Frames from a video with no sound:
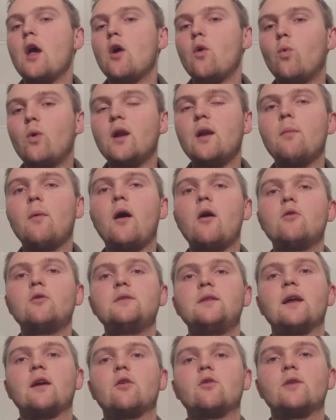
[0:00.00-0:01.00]
What
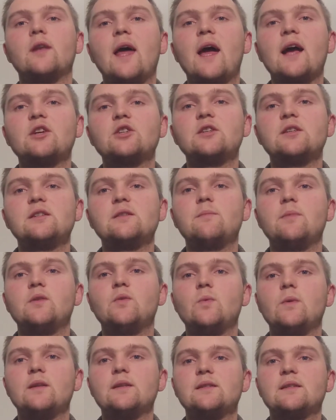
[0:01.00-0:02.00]
about the connections
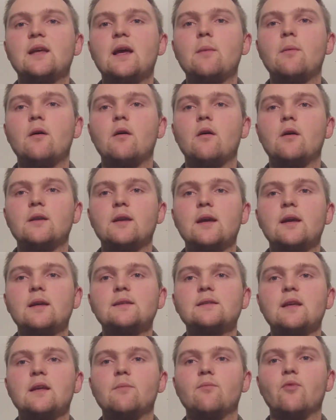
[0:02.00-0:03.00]
between
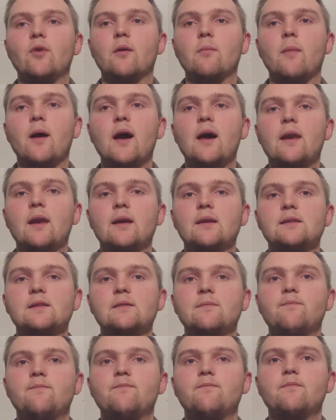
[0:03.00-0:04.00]
semiotics and
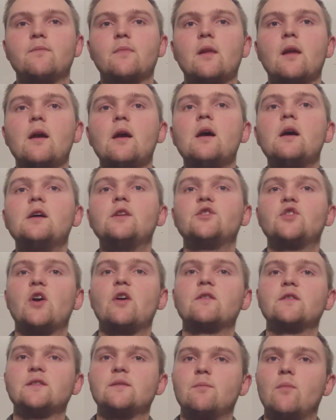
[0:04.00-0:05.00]
pragmatics?
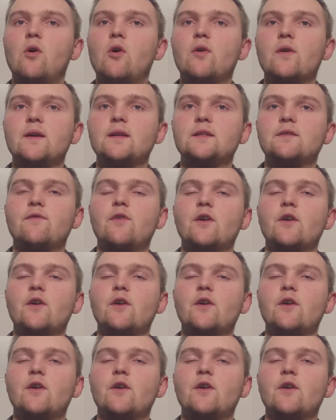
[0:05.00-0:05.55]
Charles Morris